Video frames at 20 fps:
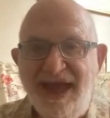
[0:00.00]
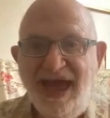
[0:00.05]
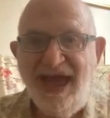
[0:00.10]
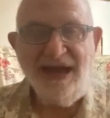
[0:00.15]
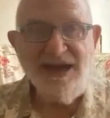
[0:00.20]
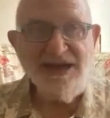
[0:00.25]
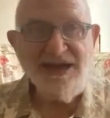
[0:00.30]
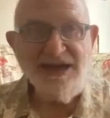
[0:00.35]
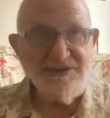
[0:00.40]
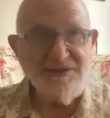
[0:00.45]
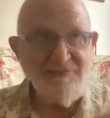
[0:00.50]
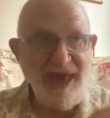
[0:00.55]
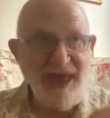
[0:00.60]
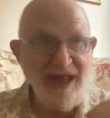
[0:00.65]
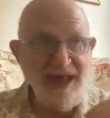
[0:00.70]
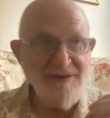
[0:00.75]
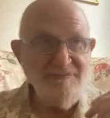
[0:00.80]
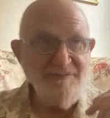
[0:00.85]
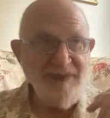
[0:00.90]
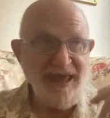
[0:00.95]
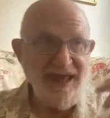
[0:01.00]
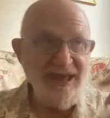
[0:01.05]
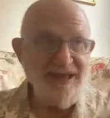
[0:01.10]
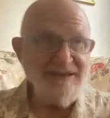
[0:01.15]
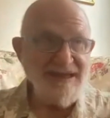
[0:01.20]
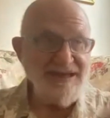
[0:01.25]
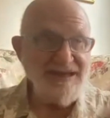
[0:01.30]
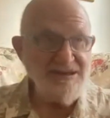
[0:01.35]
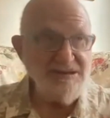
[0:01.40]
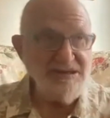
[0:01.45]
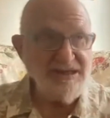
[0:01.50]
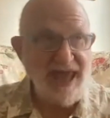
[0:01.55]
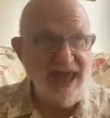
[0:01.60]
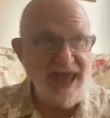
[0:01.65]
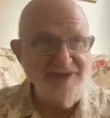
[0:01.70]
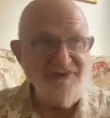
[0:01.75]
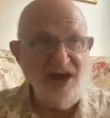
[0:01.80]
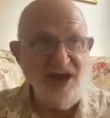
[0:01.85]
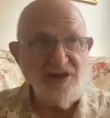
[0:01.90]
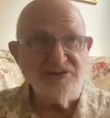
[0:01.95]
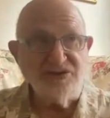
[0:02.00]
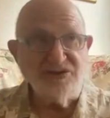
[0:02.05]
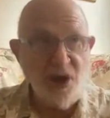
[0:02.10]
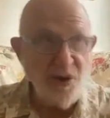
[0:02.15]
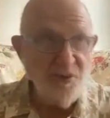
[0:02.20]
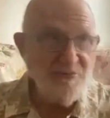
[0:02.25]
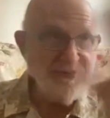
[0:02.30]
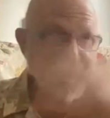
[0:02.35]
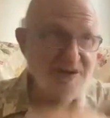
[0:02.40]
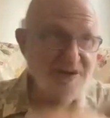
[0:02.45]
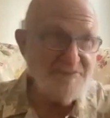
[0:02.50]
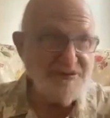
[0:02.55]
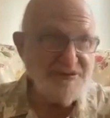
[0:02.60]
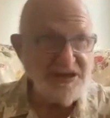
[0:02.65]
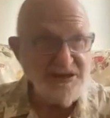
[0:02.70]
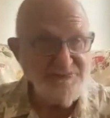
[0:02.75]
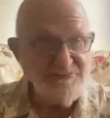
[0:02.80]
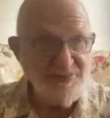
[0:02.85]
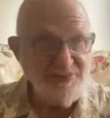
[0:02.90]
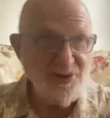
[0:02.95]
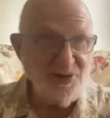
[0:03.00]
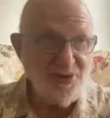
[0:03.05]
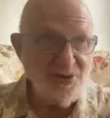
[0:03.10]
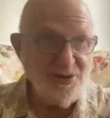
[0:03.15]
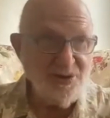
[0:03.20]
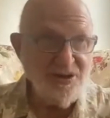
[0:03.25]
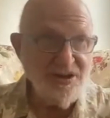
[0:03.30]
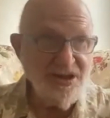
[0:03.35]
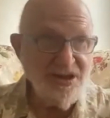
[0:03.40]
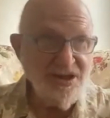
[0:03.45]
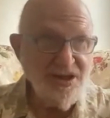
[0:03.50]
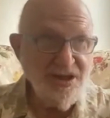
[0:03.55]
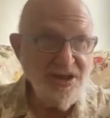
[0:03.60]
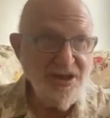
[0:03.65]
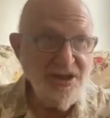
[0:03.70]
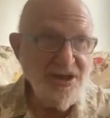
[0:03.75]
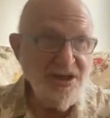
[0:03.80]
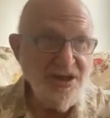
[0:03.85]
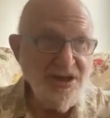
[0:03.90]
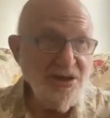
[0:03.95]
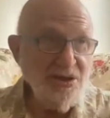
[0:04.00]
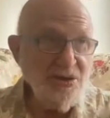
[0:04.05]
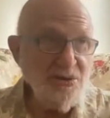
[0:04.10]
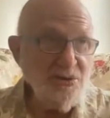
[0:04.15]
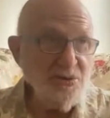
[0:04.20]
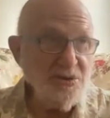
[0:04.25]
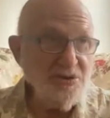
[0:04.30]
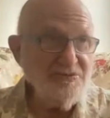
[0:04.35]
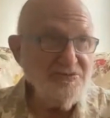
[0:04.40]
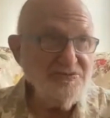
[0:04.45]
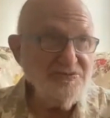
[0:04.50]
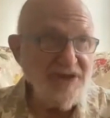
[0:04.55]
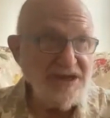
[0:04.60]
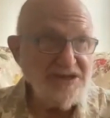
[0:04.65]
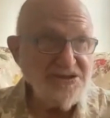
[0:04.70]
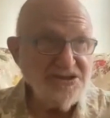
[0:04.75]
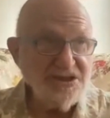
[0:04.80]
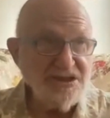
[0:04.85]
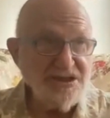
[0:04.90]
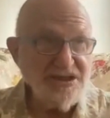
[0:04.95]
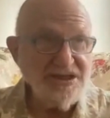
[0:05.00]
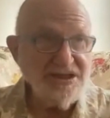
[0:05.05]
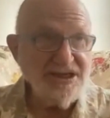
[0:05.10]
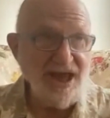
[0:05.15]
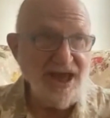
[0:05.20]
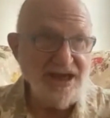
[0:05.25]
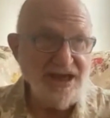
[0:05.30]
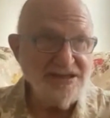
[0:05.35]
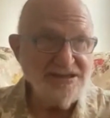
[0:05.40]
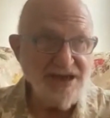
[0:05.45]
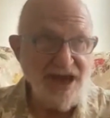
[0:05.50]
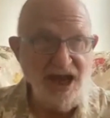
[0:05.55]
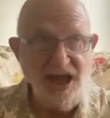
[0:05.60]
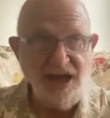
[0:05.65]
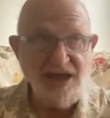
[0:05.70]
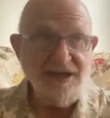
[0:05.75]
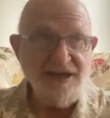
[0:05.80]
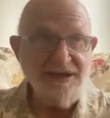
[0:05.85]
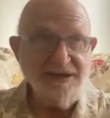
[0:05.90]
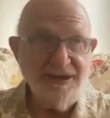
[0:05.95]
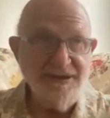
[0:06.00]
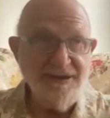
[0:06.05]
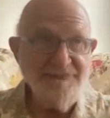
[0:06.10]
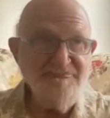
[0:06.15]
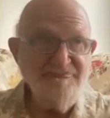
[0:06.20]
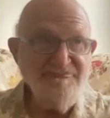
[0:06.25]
And it's about a man that he gave L-Dopa to people who were basically catatonic.